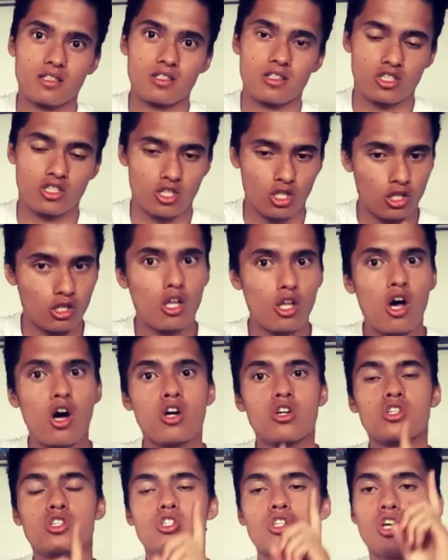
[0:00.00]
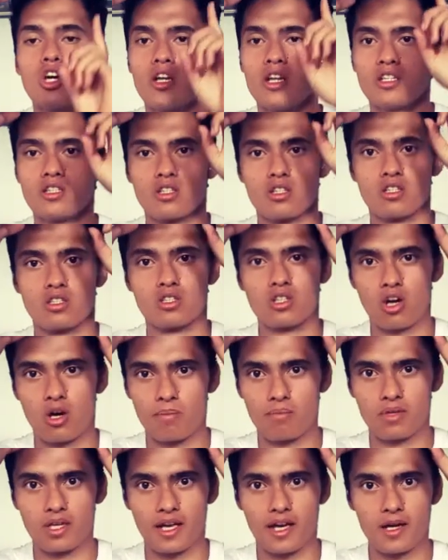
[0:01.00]
It's a long journey to the
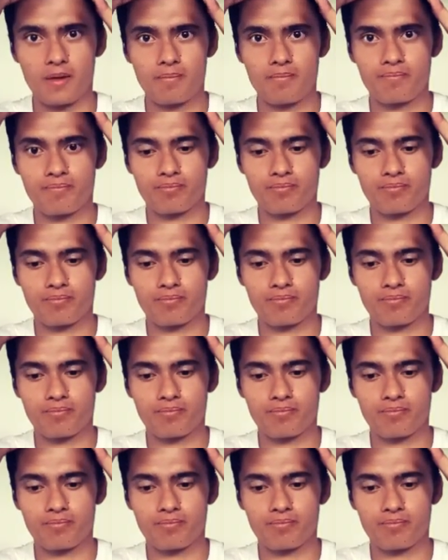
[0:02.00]
top, yeah?